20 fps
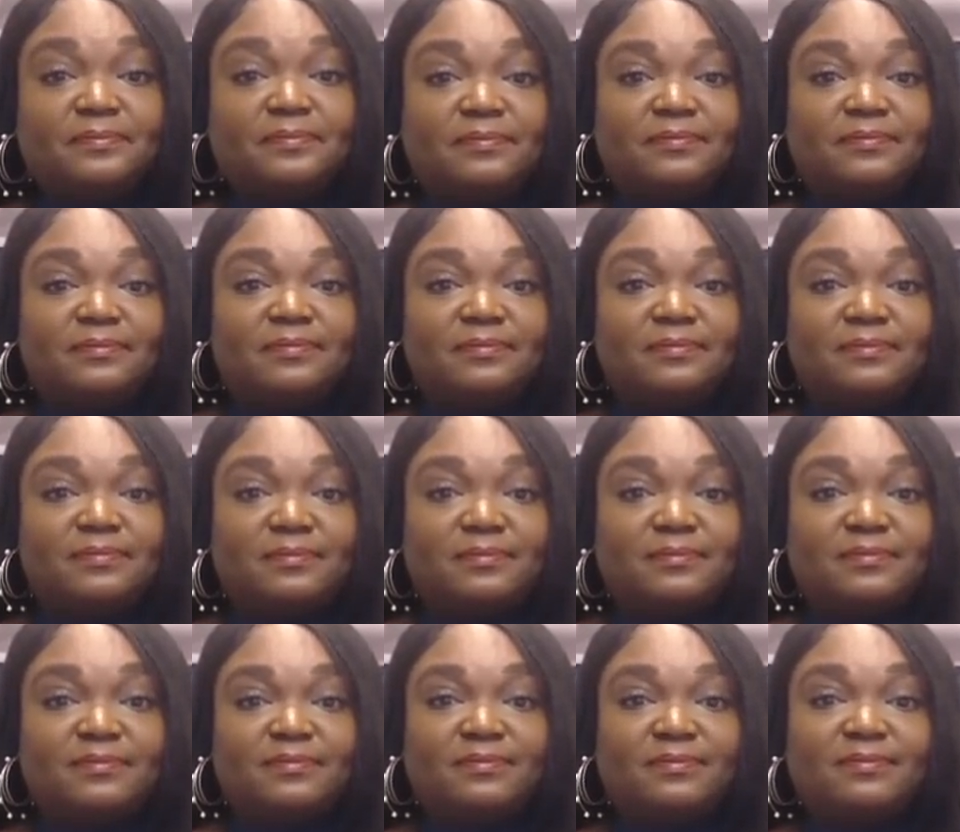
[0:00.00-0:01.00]

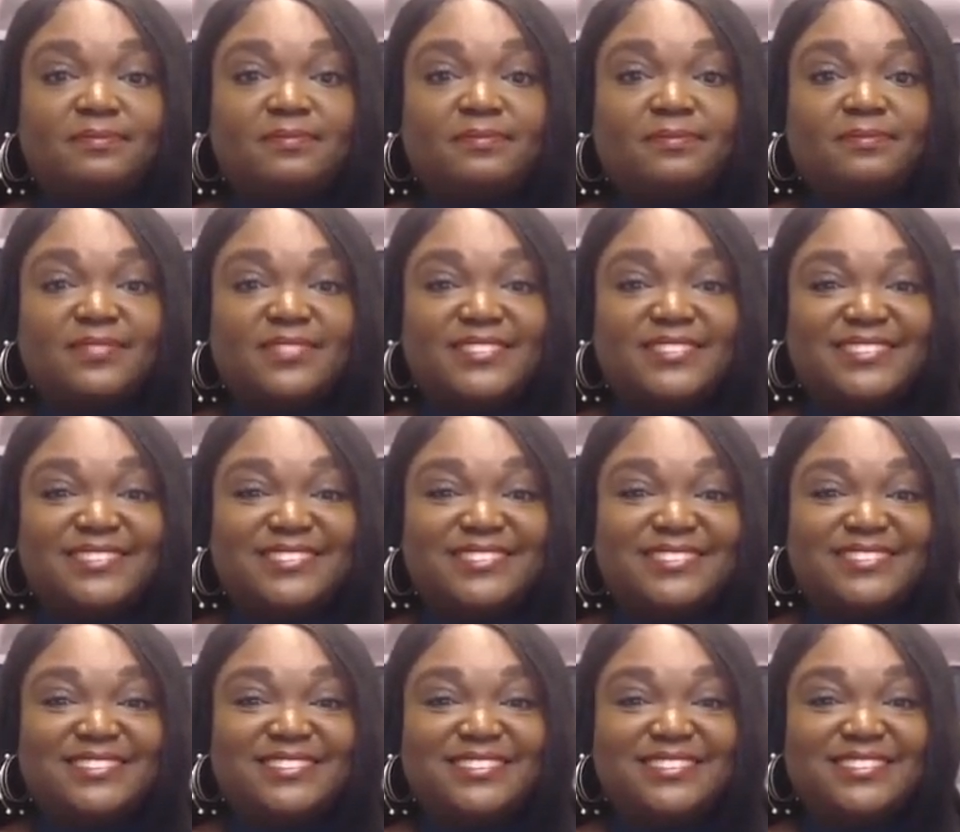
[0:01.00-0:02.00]

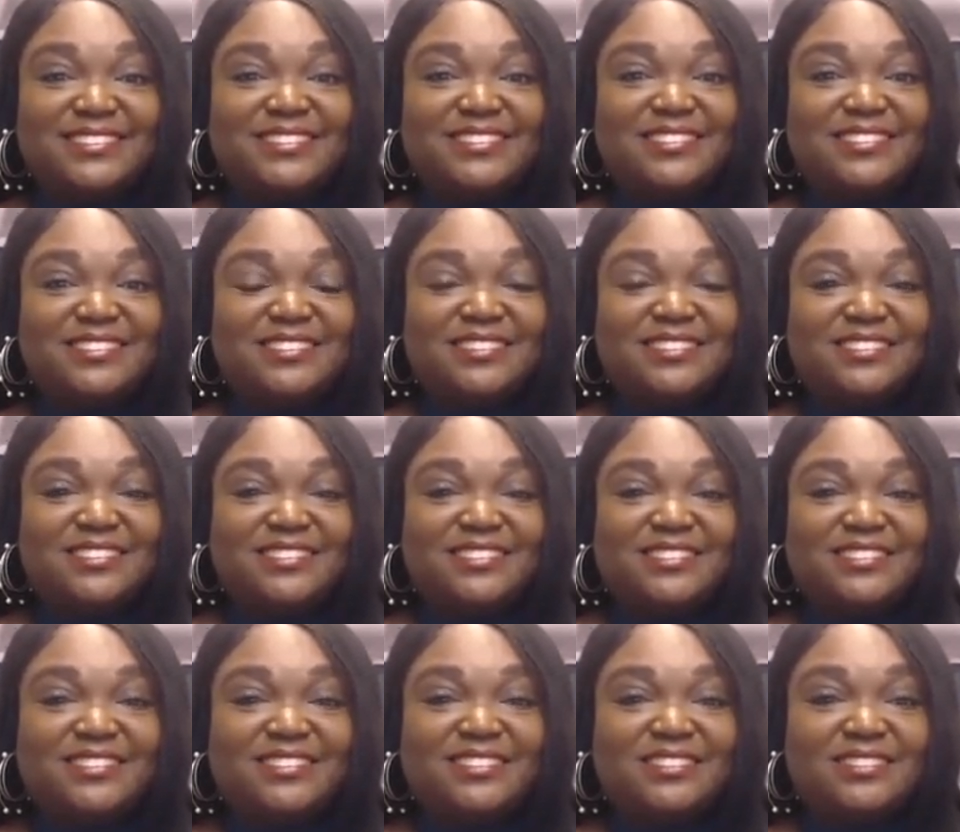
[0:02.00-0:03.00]

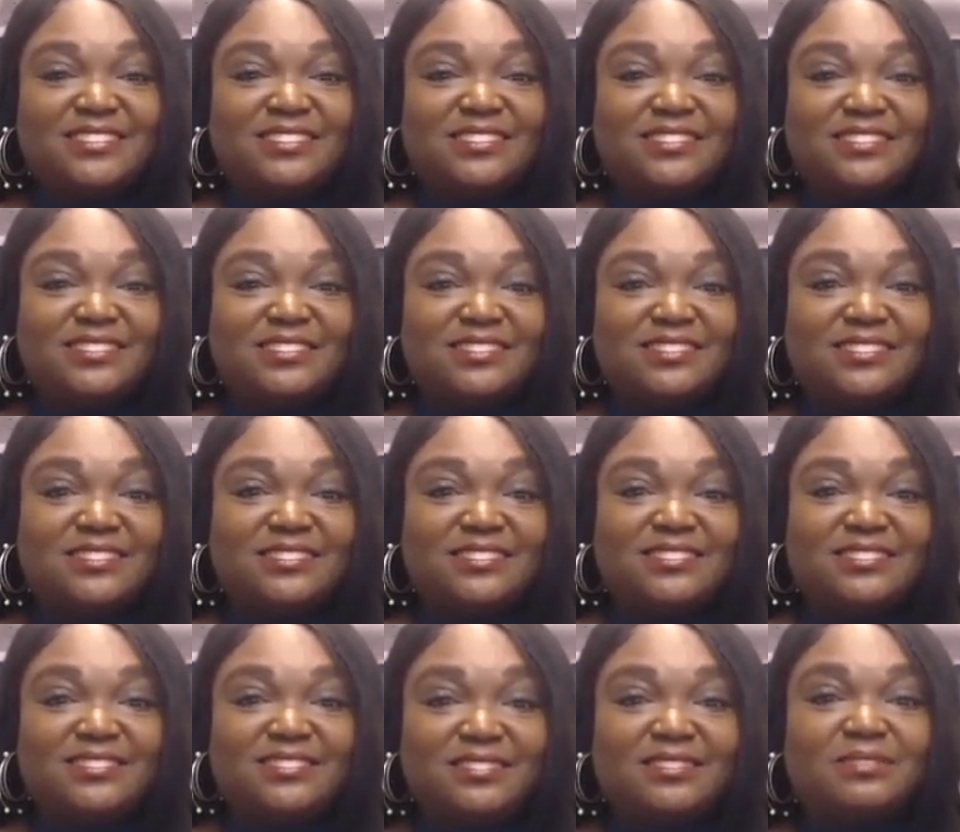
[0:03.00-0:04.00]

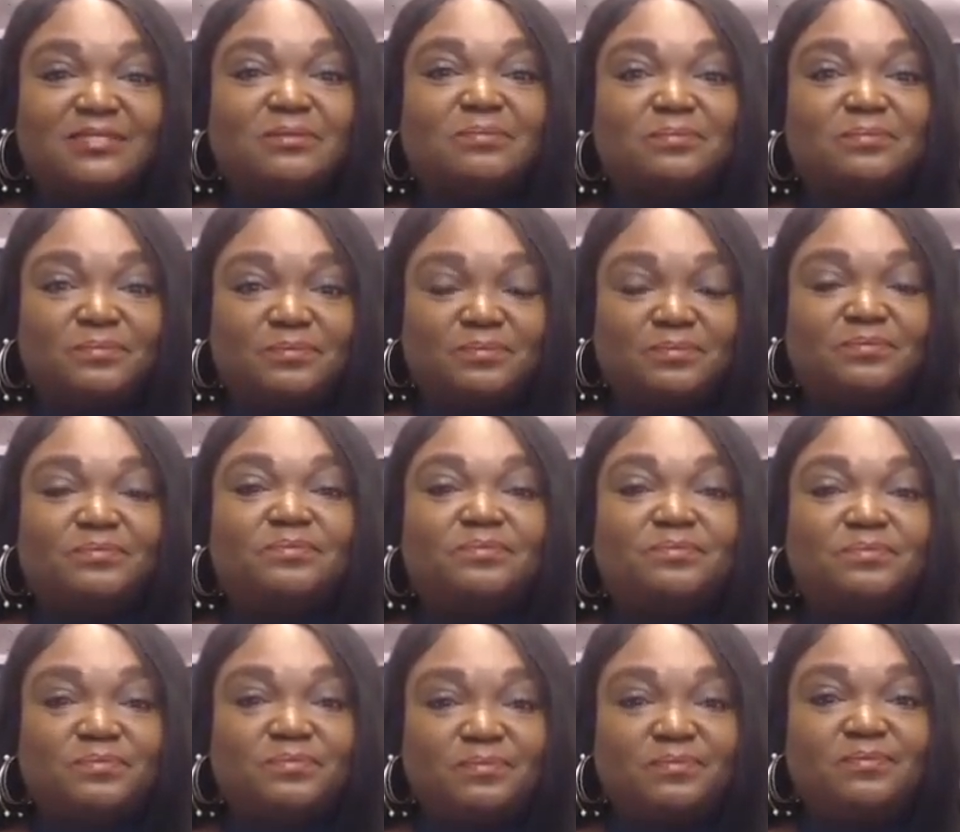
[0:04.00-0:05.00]

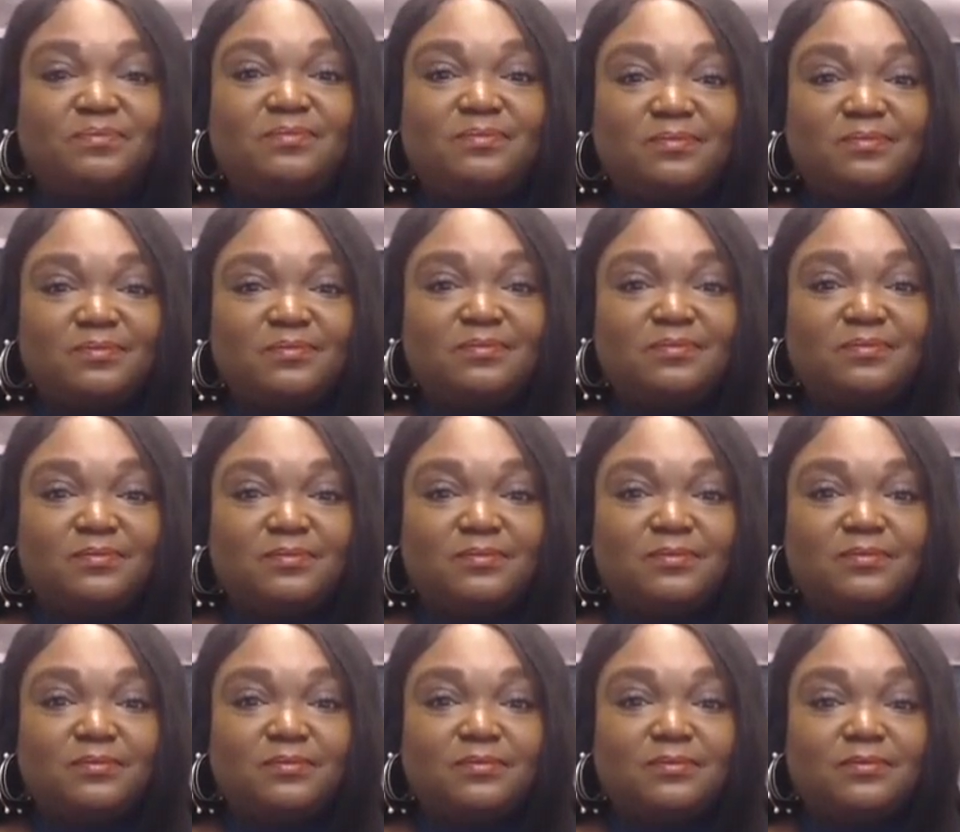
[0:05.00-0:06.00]

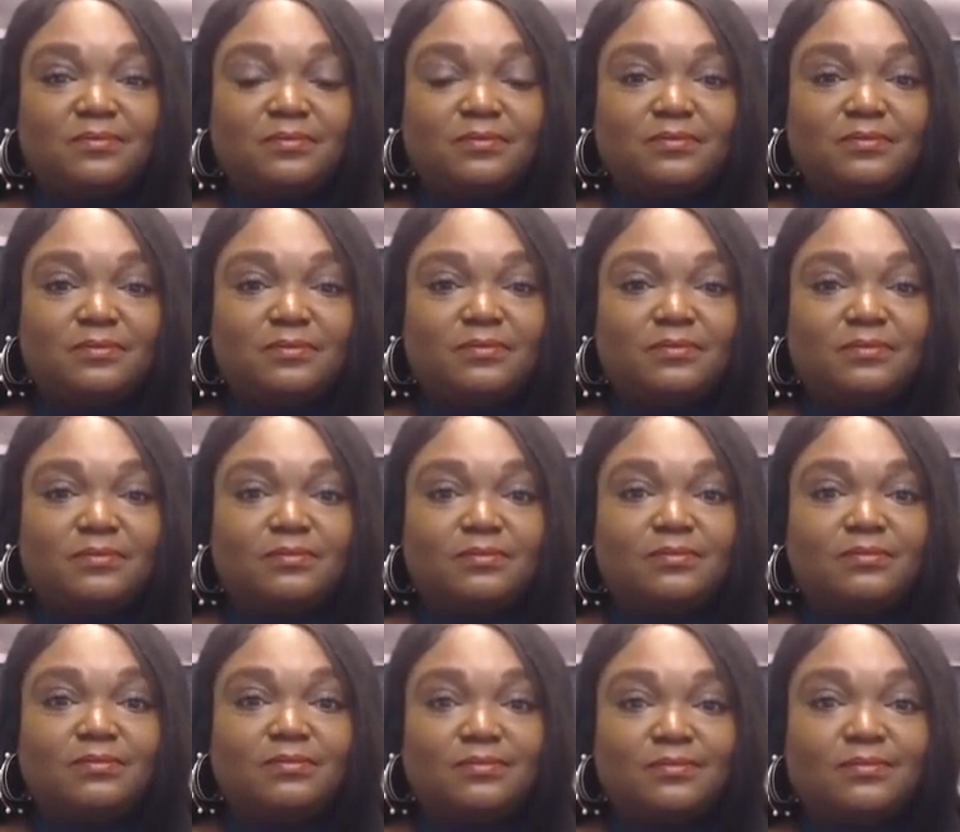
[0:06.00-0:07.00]

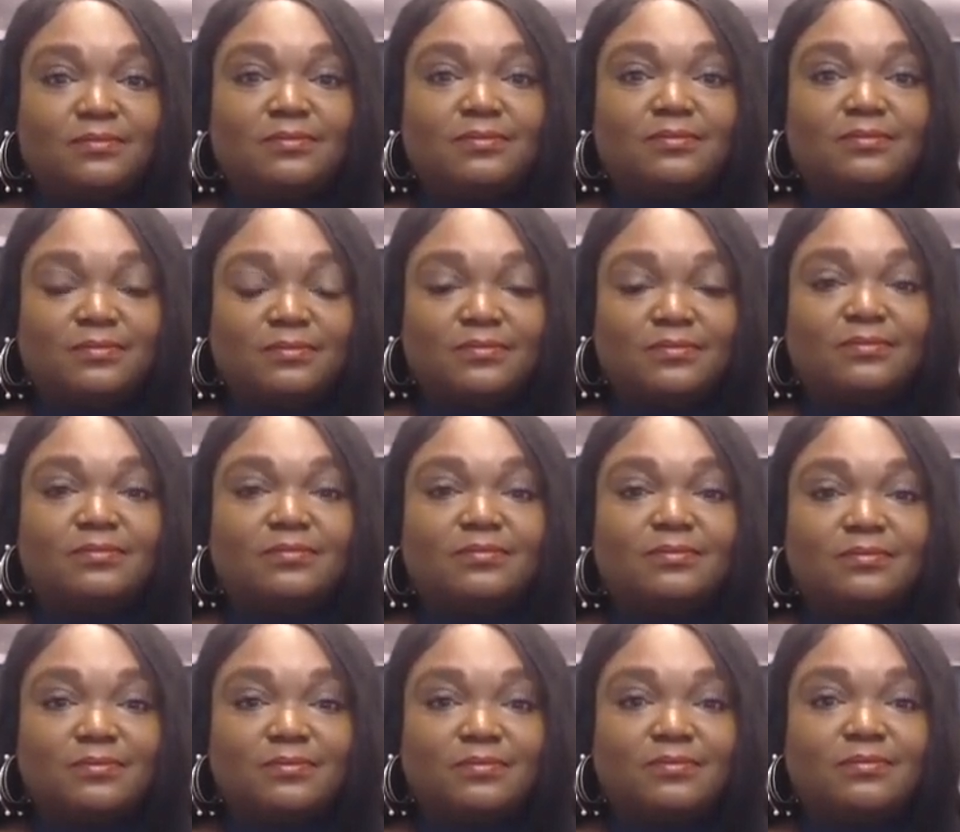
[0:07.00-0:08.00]
(silent)